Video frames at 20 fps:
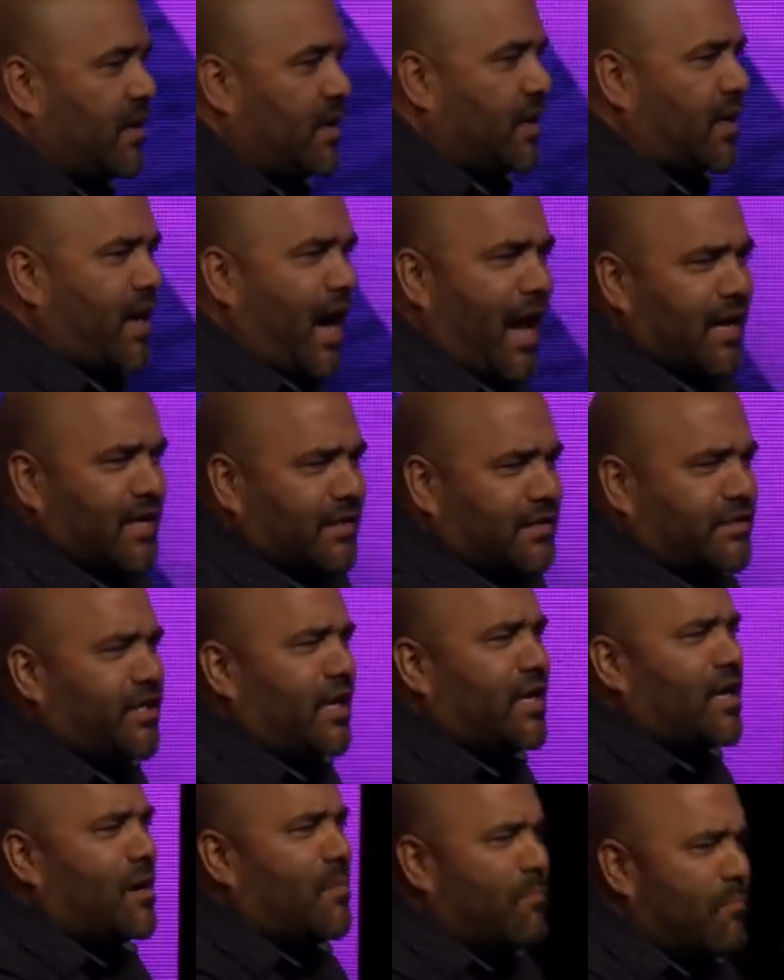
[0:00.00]
God has
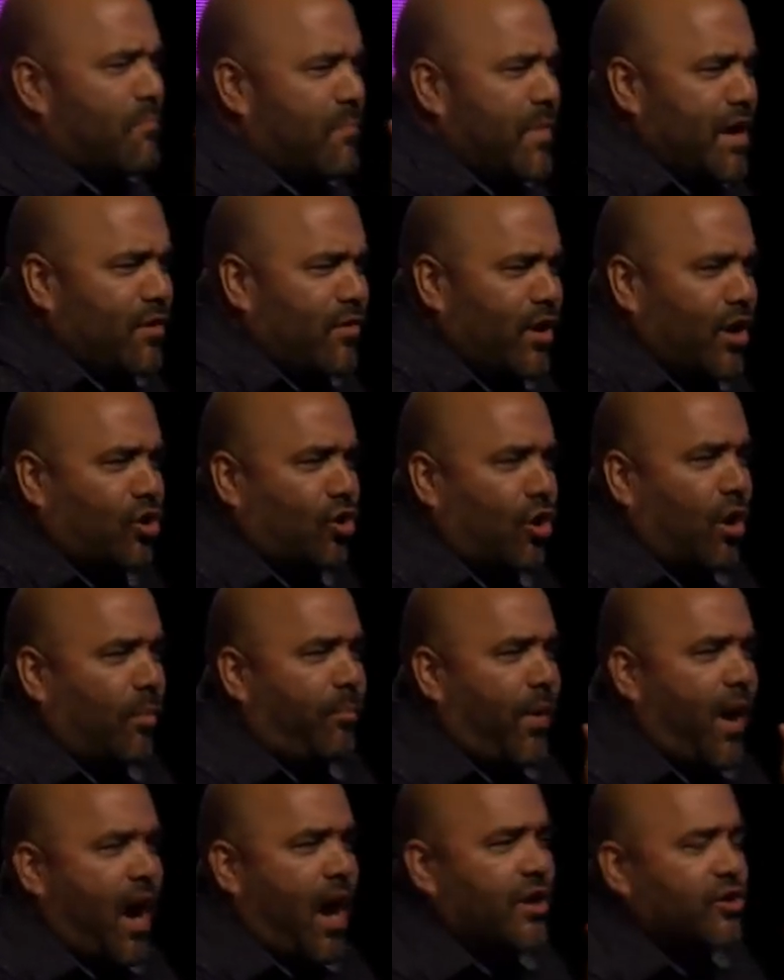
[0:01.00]
done a miracle
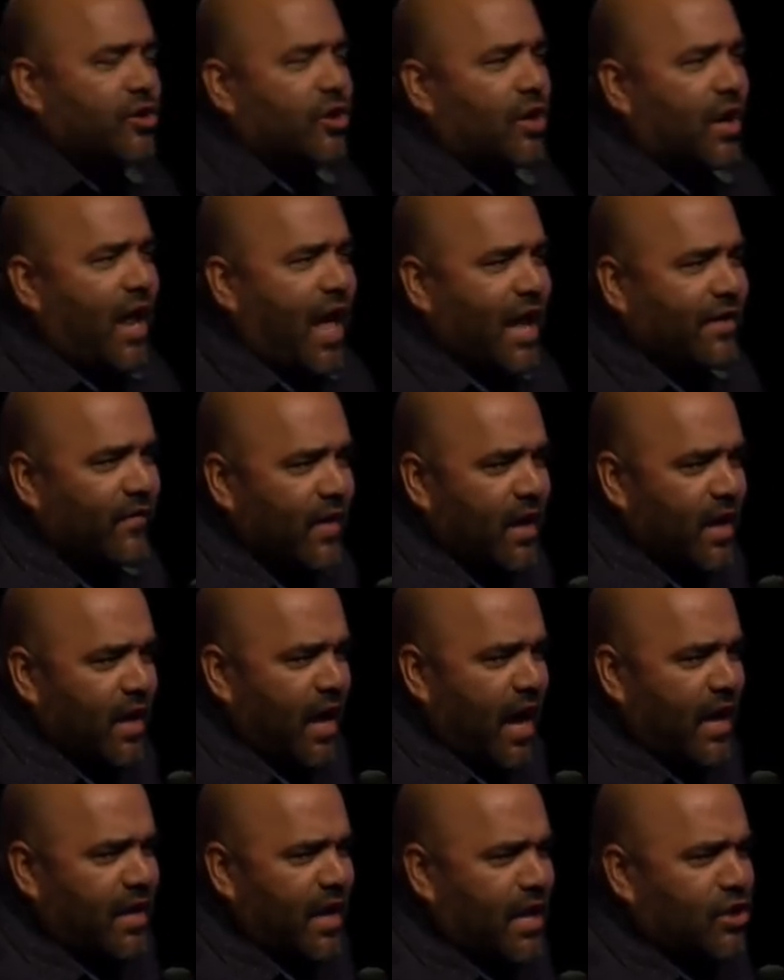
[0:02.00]
upon your life,
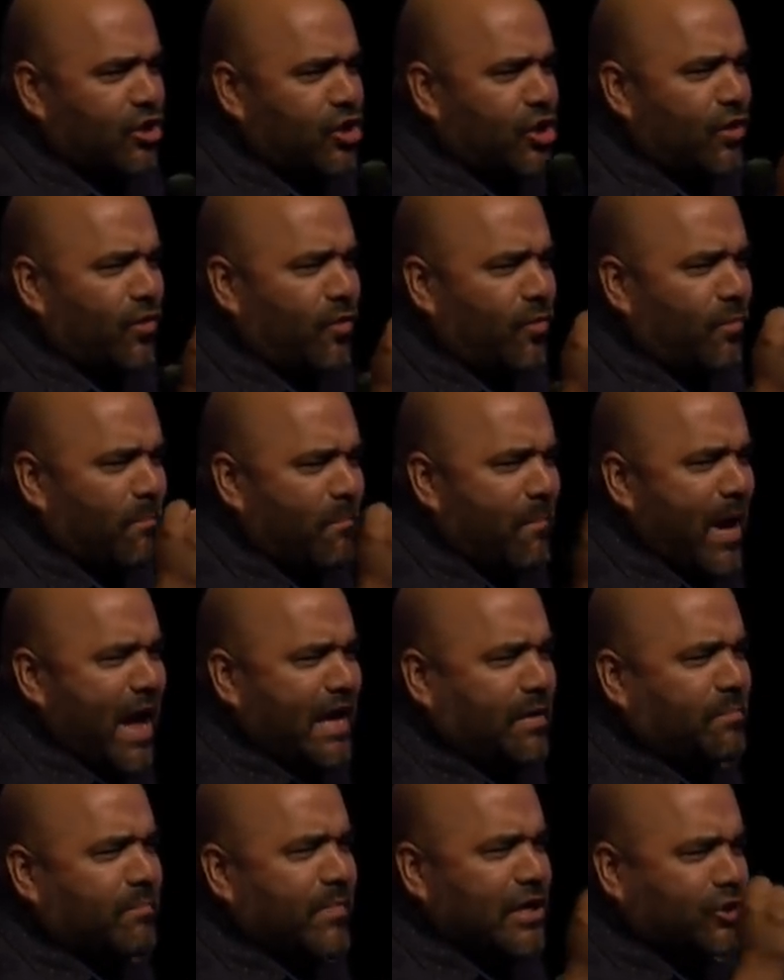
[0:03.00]
and, and you
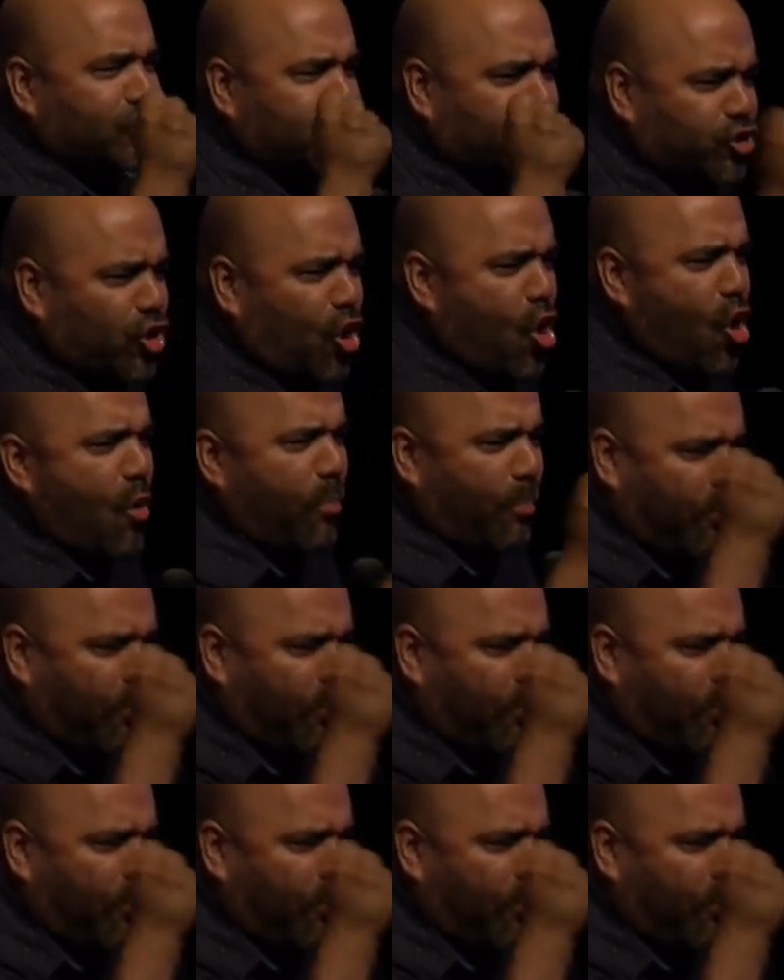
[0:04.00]
make me so